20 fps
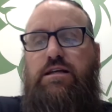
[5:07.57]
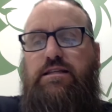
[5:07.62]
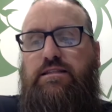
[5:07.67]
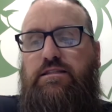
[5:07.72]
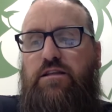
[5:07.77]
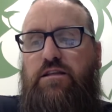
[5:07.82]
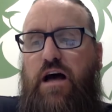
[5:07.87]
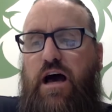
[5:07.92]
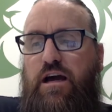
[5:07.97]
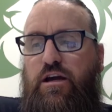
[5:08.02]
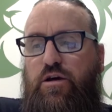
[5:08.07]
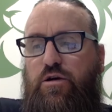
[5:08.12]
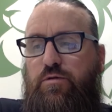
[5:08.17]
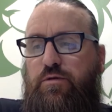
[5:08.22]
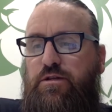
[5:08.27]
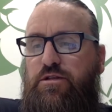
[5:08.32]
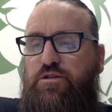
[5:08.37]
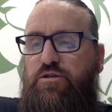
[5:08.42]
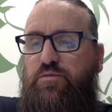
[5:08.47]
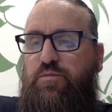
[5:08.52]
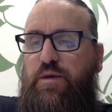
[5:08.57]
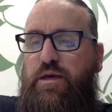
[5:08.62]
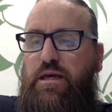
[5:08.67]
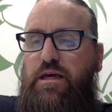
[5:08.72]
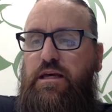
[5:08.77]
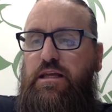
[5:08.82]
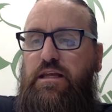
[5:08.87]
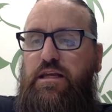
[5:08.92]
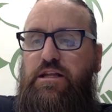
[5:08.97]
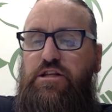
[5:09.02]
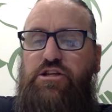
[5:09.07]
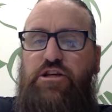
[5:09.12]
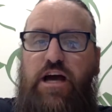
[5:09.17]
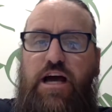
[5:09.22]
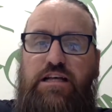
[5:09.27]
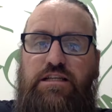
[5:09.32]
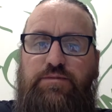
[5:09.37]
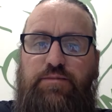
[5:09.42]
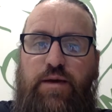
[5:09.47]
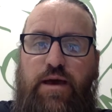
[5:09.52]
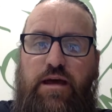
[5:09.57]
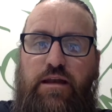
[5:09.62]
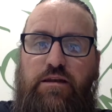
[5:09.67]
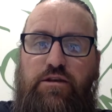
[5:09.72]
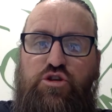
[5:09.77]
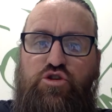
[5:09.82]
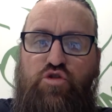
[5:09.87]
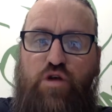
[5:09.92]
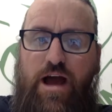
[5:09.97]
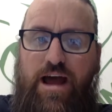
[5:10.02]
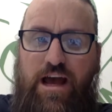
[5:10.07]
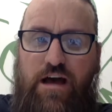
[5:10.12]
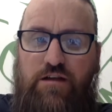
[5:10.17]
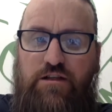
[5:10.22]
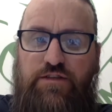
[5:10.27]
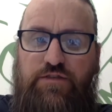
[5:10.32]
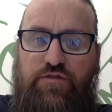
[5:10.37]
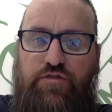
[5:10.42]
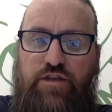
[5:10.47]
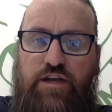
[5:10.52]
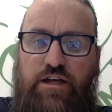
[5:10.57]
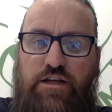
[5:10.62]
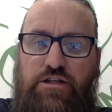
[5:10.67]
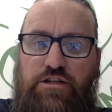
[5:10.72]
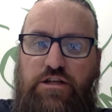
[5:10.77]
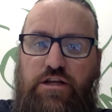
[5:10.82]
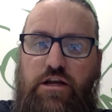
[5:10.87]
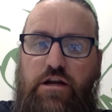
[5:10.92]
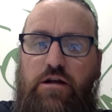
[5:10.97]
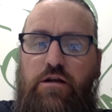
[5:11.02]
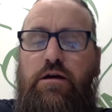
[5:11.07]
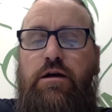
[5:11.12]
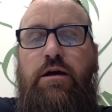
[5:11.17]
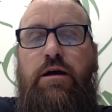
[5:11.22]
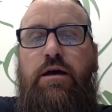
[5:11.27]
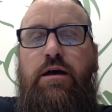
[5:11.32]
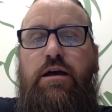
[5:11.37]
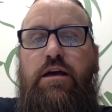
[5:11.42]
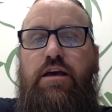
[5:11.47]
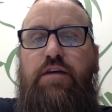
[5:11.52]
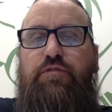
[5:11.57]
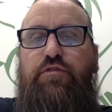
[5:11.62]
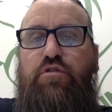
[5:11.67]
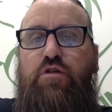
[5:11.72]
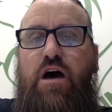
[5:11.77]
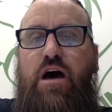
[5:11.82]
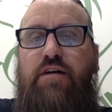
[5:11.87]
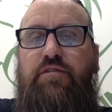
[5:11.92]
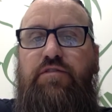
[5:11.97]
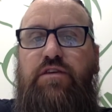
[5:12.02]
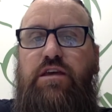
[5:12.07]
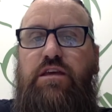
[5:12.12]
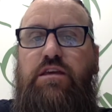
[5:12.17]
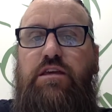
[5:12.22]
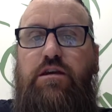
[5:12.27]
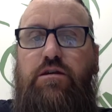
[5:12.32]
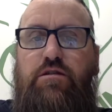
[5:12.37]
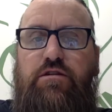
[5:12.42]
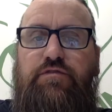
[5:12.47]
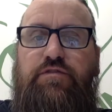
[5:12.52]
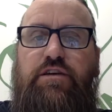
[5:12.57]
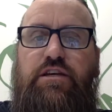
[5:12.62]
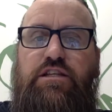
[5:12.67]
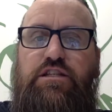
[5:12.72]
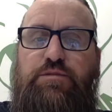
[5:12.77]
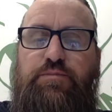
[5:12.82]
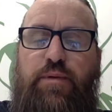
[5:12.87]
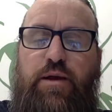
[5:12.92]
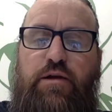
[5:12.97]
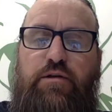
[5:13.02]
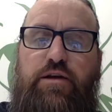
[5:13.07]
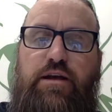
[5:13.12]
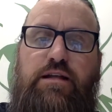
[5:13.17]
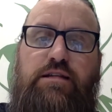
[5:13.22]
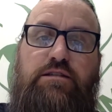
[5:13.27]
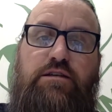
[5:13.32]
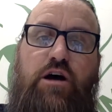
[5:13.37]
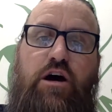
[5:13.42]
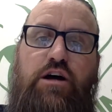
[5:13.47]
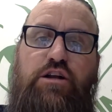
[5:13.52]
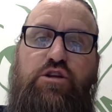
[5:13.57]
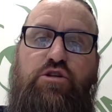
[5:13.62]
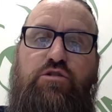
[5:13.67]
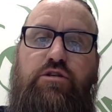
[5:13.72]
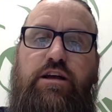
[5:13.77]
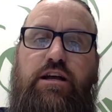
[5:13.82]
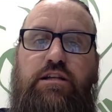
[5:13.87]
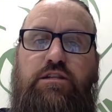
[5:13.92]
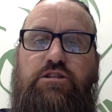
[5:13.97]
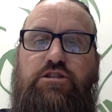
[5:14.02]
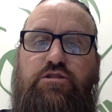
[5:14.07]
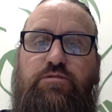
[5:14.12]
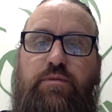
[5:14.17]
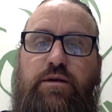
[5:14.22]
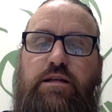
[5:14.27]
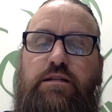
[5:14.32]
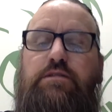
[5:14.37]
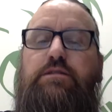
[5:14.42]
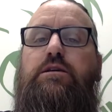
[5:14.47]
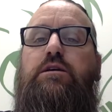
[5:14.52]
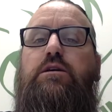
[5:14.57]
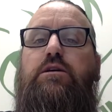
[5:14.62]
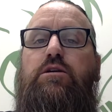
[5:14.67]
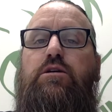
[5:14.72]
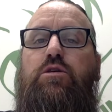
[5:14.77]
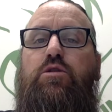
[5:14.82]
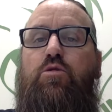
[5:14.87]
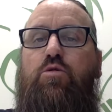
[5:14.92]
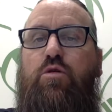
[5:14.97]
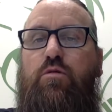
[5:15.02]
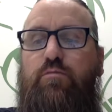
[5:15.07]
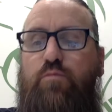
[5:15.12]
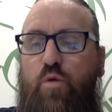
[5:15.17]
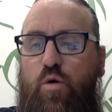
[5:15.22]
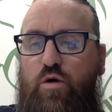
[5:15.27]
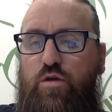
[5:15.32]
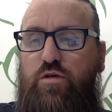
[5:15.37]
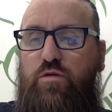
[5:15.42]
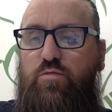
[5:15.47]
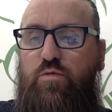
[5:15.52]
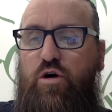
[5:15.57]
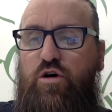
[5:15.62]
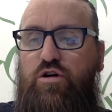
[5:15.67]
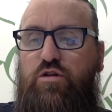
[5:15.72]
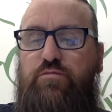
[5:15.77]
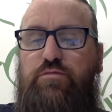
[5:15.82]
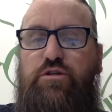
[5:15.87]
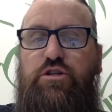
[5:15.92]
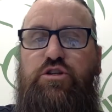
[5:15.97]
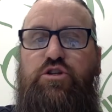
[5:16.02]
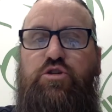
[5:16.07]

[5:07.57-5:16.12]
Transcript: is not going to be any jazz band tryouts for next year. If you have a year of experience on your instrument, you are more than welcome to